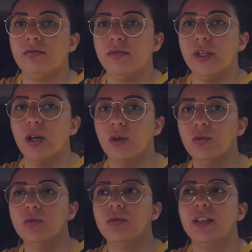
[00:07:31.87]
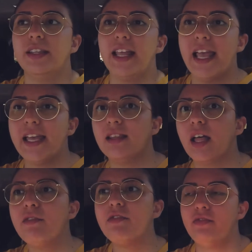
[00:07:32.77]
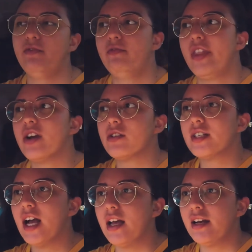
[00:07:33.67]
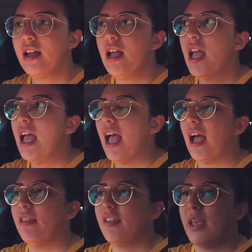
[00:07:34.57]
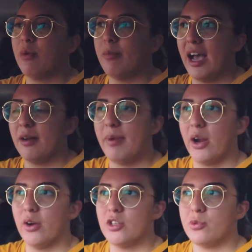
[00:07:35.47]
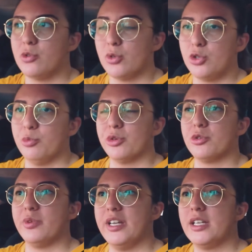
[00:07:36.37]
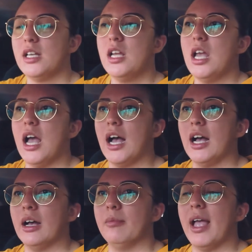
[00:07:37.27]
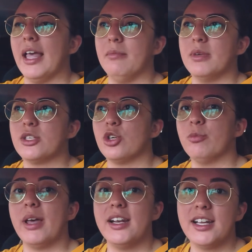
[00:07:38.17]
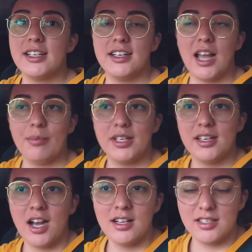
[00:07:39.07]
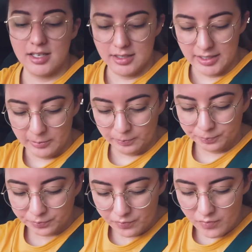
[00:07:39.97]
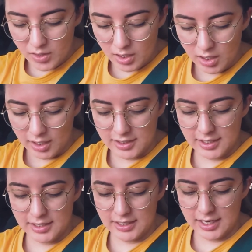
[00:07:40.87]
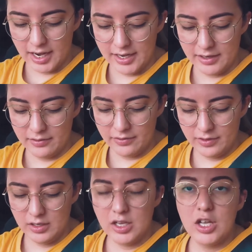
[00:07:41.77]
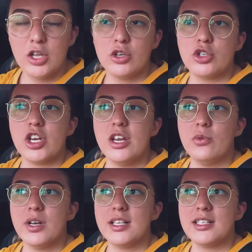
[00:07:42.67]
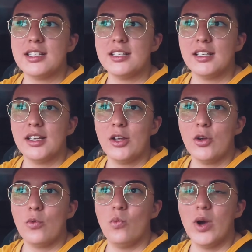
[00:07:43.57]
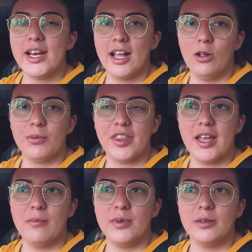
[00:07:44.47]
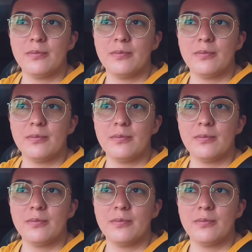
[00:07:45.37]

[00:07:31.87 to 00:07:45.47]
you know, they love their son and that they were bad parents, which was super sweet. Um, and Mr. Benedict adopted Constance, and Constance is kind of, she was what helped them